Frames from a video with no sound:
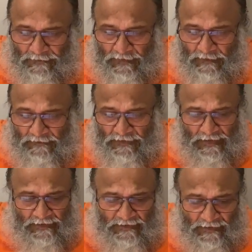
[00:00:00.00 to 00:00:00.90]

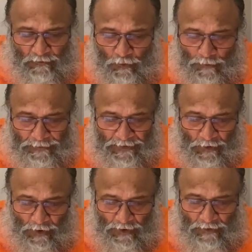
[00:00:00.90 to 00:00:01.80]
confusion and then go
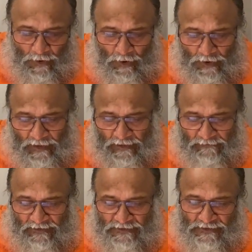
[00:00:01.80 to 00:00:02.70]
beyond all
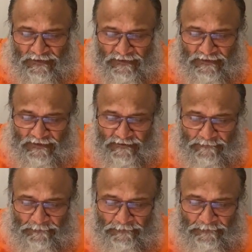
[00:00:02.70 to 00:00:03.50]
convictions.